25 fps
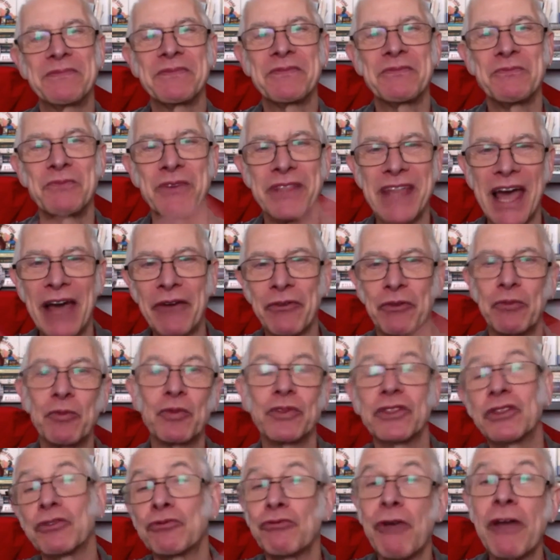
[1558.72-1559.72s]
without
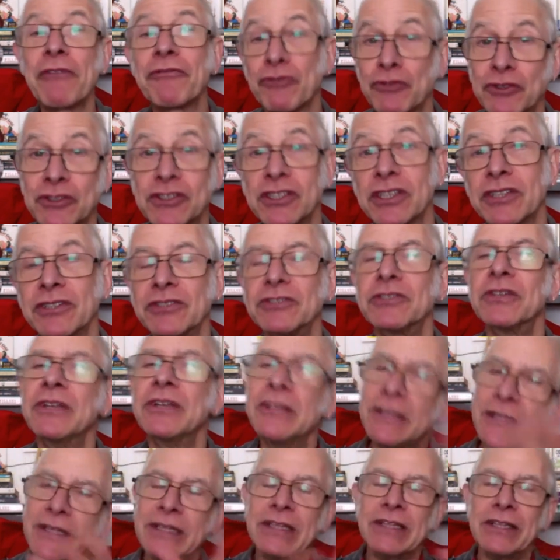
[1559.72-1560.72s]
the reference.
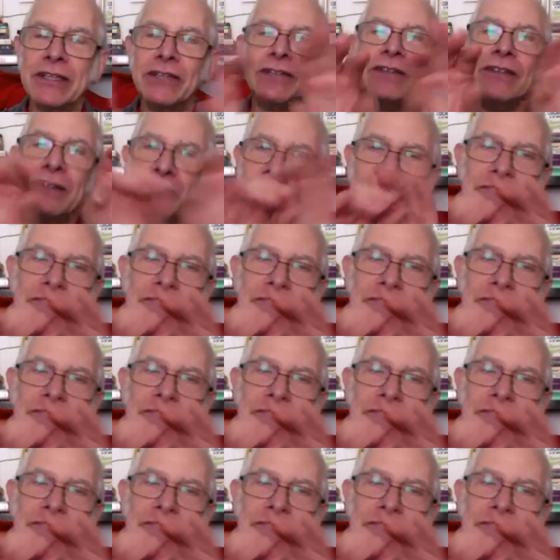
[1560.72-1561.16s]
You're